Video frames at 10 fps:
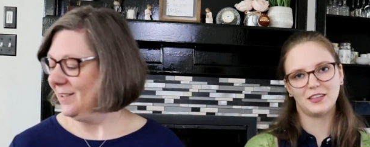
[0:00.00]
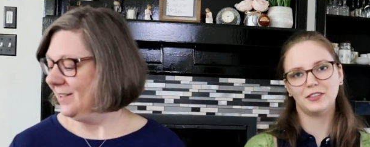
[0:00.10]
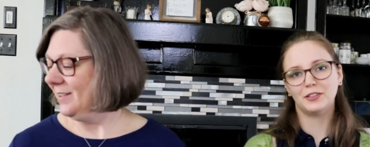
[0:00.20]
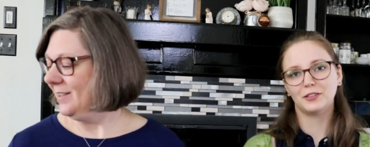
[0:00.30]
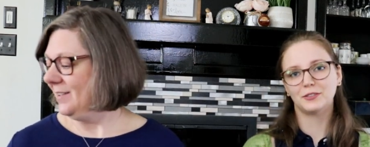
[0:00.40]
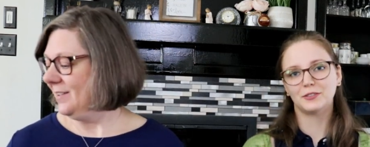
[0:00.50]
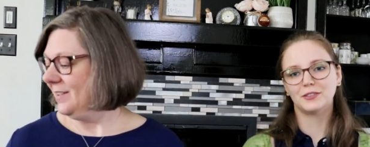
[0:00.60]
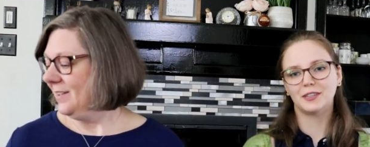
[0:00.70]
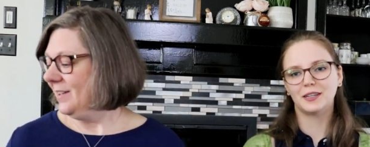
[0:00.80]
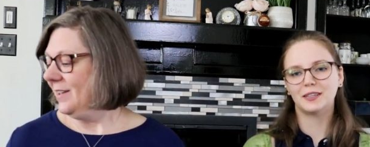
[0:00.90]
Speaker 1: thank you.
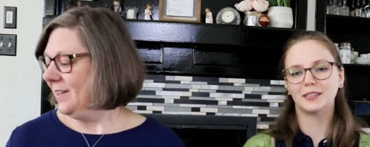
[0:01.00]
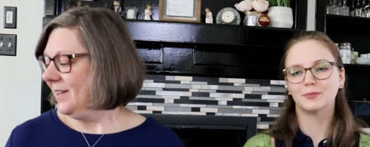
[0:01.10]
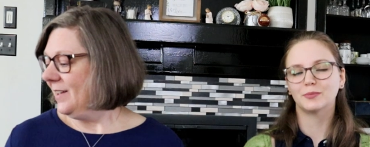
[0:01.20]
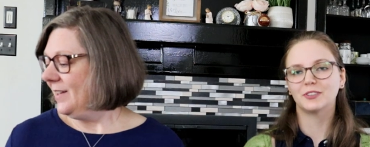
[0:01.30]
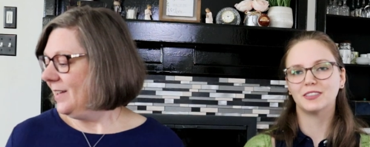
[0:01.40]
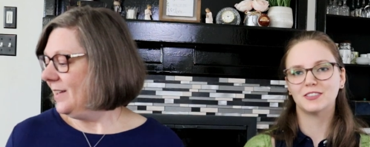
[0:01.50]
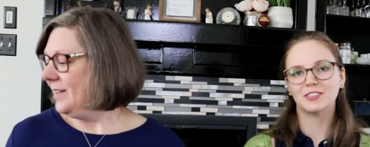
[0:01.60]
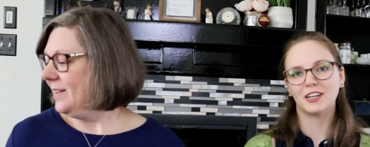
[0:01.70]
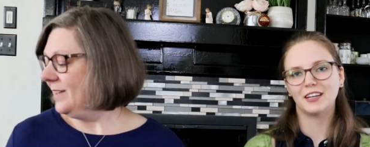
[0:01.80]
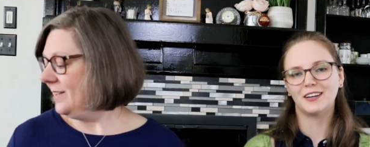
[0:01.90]
And um, please
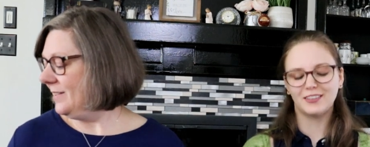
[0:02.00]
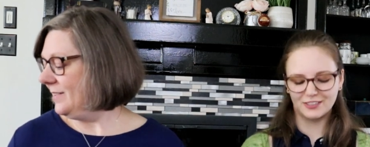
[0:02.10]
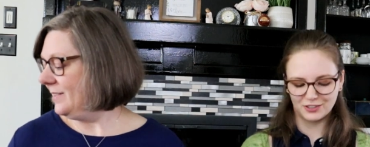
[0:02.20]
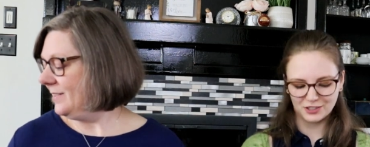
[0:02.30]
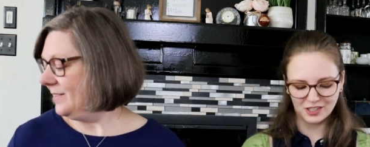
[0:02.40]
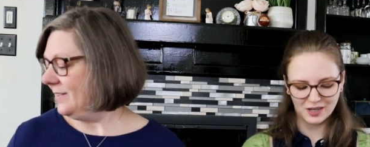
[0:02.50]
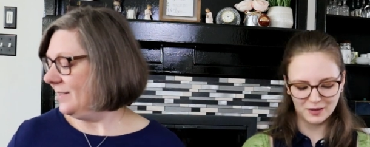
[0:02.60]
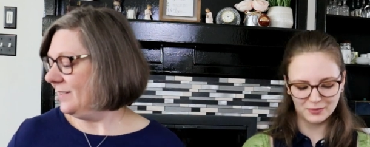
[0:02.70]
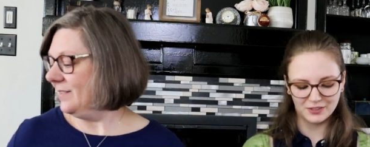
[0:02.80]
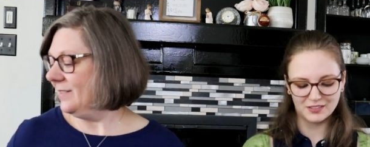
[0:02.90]
check out his shop.